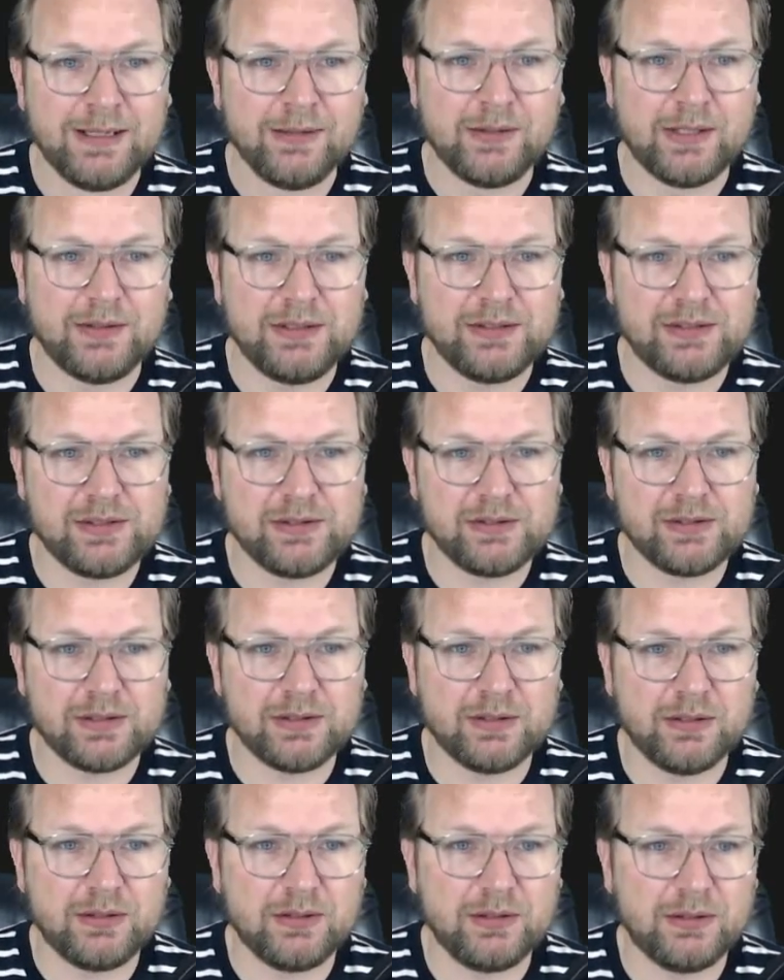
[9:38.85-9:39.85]
Now, this is
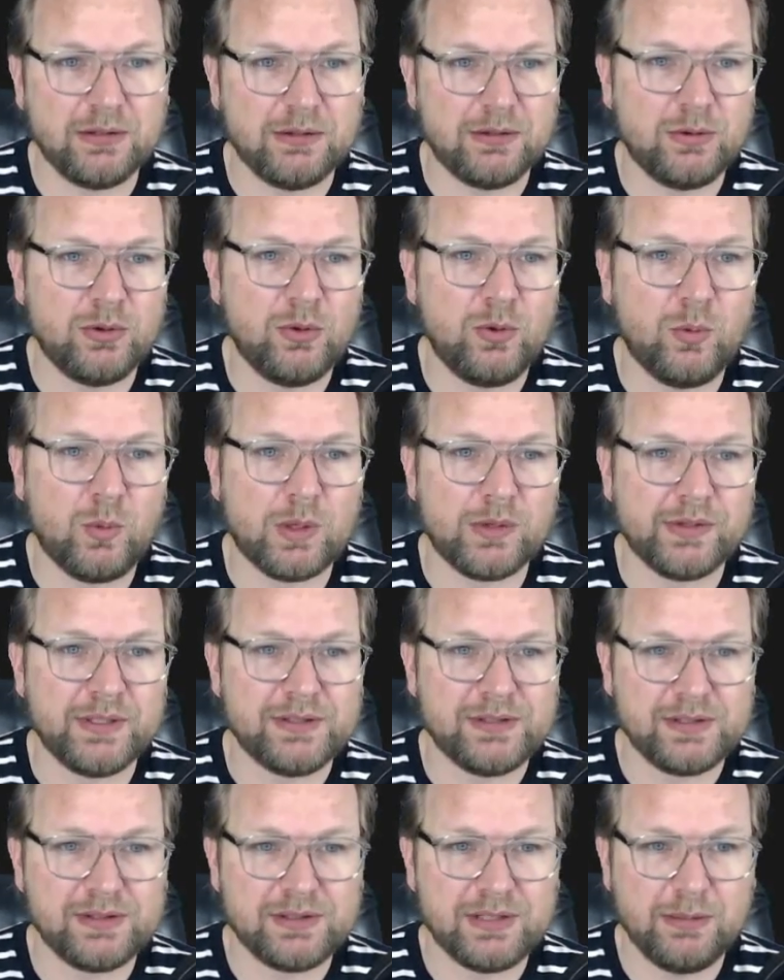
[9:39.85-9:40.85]
a cool one.
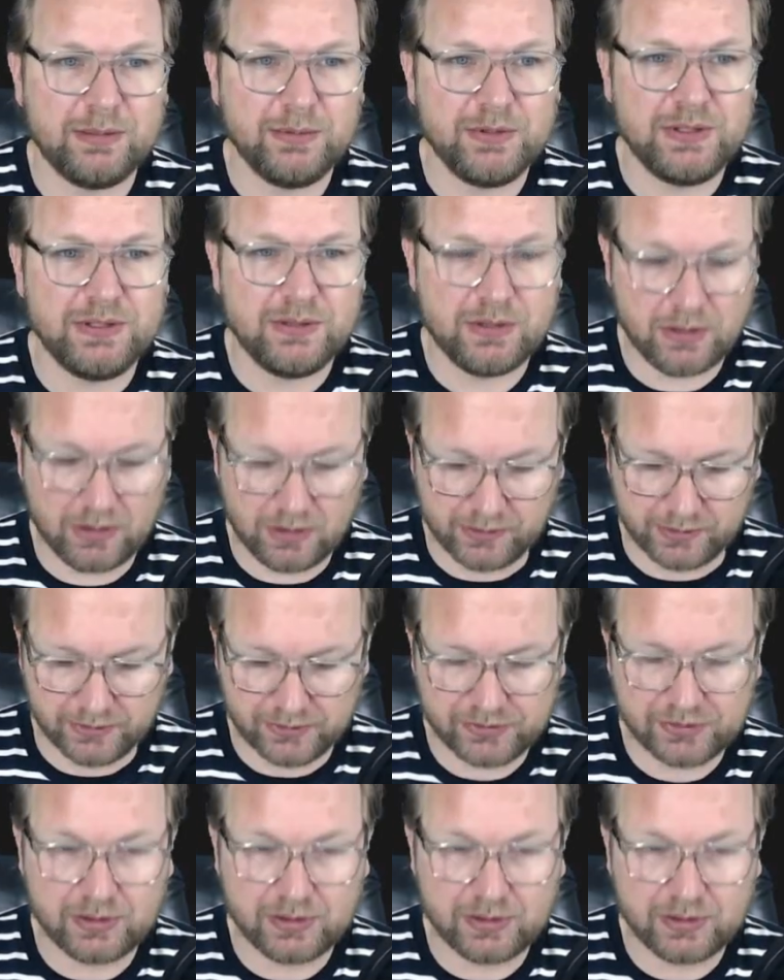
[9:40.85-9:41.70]
This is Timothy Connors.